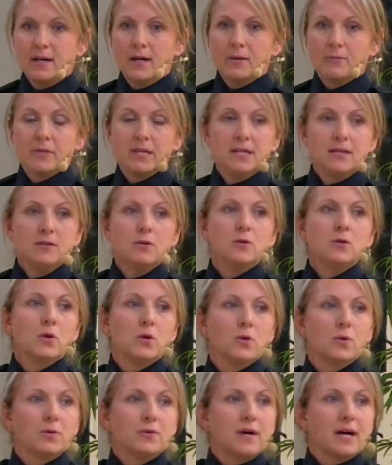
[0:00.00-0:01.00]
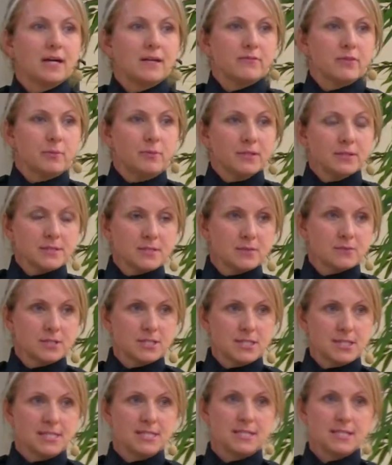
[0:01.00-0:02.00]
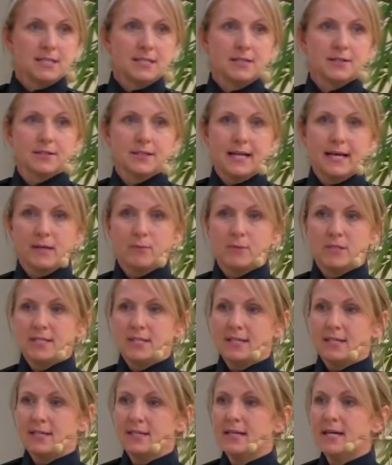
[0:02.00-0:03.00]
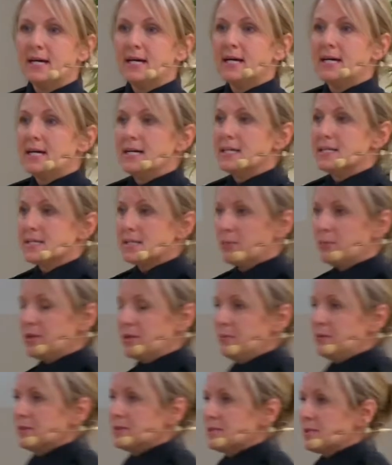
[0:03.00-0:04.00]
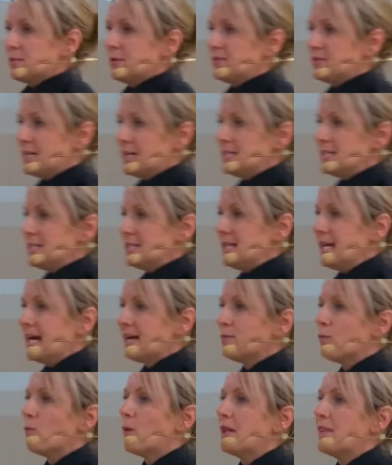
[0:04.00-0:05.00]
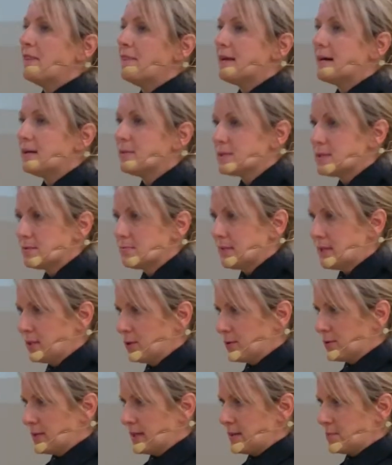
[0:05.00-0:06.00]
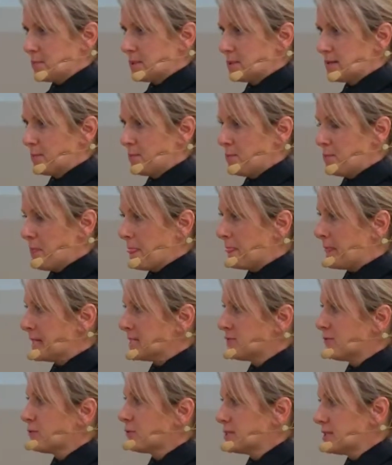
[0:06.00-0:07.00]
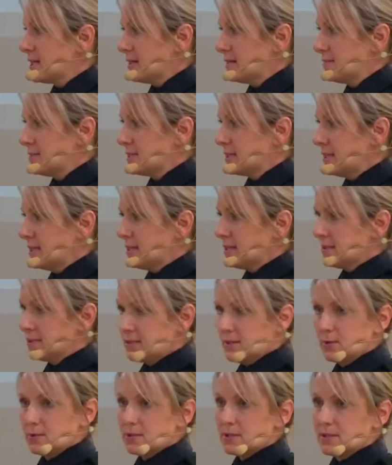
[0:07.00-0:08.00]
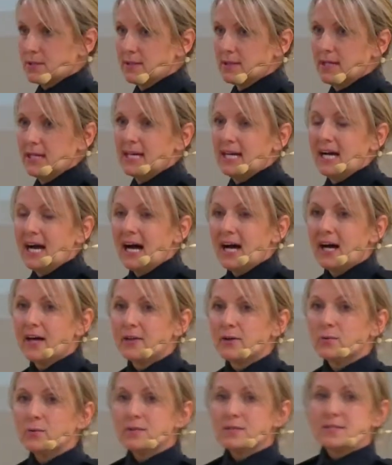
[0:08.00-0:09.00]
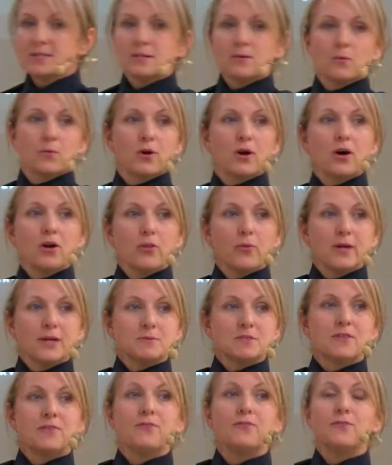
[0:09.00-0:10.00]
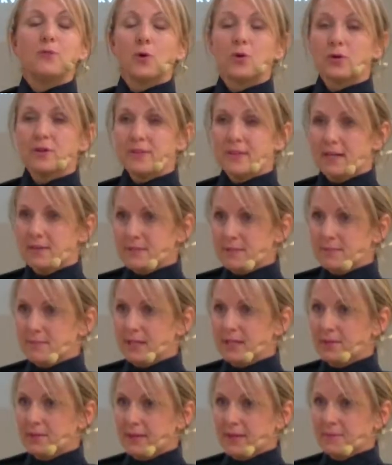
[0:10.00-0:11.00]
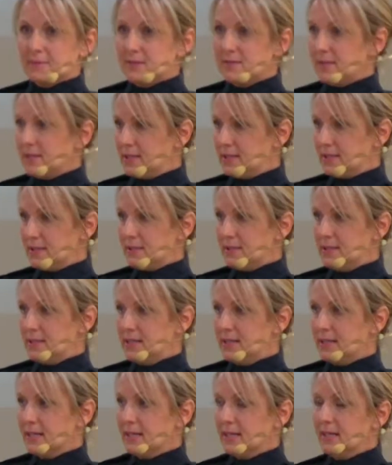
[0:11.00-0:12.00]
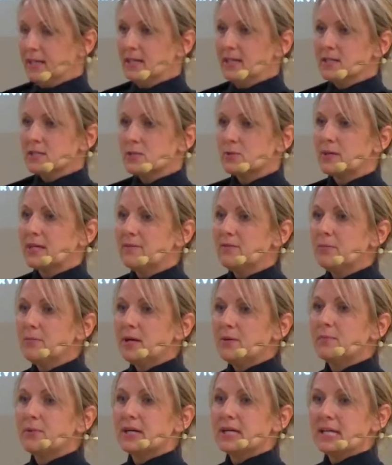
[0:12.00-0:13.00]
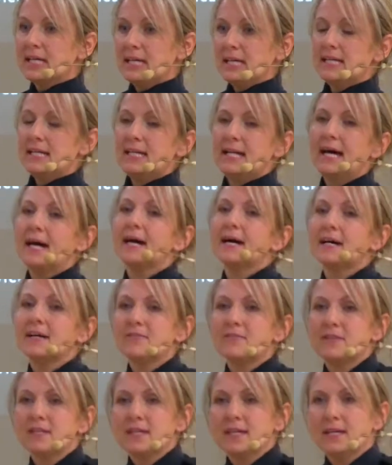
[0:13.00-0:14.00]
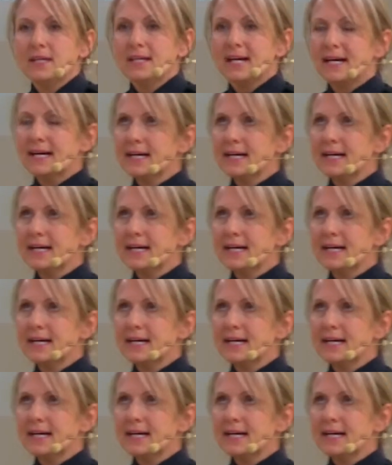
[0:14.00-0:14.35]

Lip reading: I'm letting you know, out of the pills that we're seizing here in Edmonton, some of the pills that we've tested have 1,000 micrograms. That's 4 times the lethal dose. Others, we're all the way up to 4,000 micrograms of fentanyl. So even by breaking it in half, thinking,